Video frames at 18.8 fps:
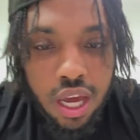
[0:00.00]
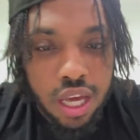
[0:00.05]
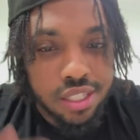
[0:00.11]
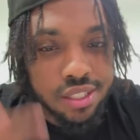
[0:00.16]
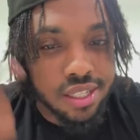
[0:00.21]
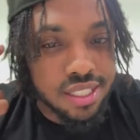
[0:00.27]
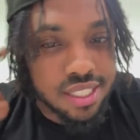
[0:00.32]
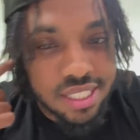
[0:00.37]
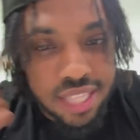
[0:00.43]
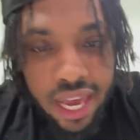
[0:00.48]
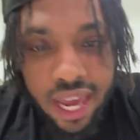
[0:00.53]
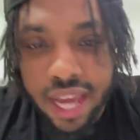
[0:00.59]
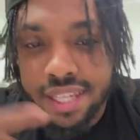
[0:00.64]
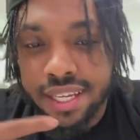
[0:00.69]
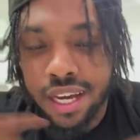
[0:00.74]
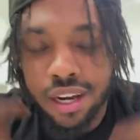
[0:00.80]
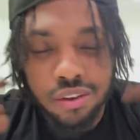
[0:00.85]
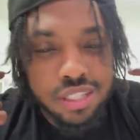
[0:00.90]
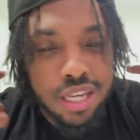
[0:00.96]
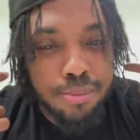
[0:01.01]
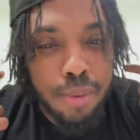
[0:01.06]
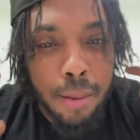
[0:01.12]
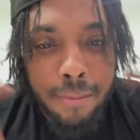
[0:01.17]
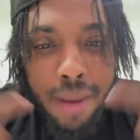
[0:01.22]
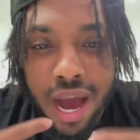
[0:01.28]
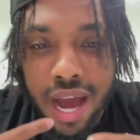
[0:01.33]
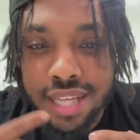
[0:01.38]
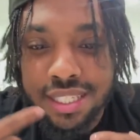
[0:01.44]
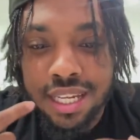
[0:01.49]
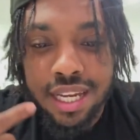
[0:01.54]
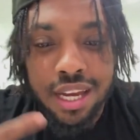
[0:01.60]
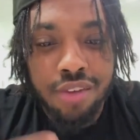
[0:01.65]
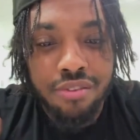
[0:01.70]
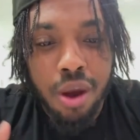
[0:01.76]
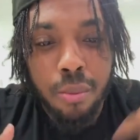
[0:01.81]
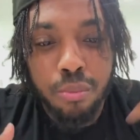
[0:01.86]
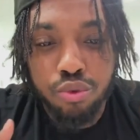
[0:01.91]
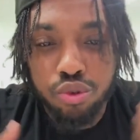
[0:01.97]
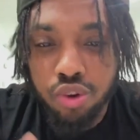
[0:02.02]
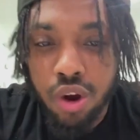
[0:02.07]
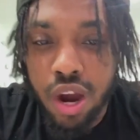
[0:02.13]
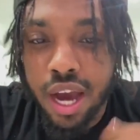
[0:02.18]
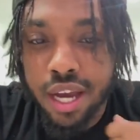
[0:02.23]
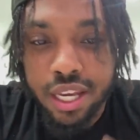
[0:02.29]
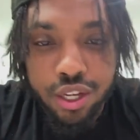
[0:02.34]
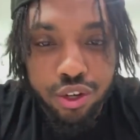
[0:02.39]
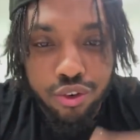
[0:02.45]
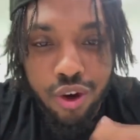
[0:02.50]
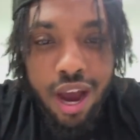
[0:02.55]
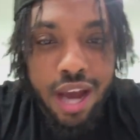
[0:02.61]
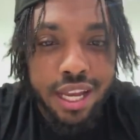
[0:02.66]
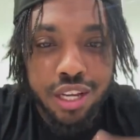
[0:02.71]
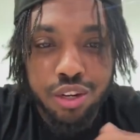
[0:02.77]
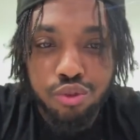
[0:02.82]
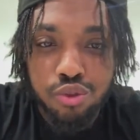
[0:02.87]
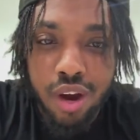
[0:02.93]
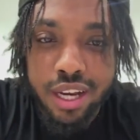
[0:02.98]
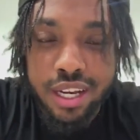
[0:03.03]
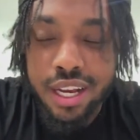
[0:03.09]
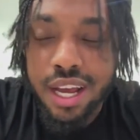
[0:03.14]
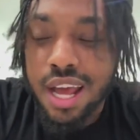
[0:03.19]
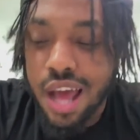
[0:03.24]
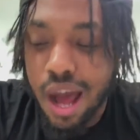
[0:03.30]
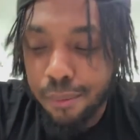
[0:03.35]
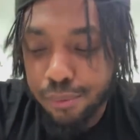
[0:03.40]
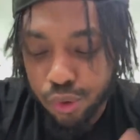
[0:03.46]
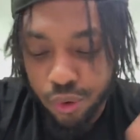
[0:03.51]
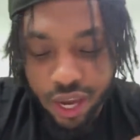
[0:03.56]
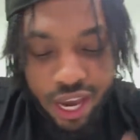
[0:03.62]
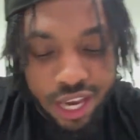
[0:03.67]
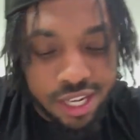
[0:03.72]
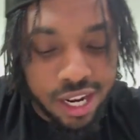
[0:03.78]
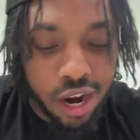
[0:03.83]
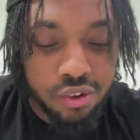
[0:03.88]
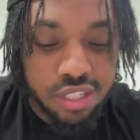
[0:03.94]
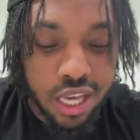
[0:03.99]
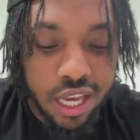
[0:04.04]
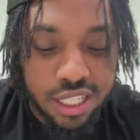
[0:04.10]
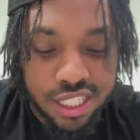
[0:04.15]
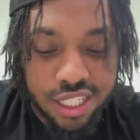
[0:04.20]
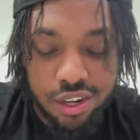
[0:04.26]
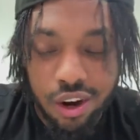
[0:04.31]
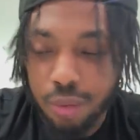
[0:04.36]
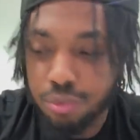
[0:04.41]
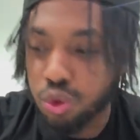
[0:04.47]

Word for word: Just staying down. I was getting my mindset together. I'm grinding, grinding, grinding. I'm doing 80 hours of Instacart.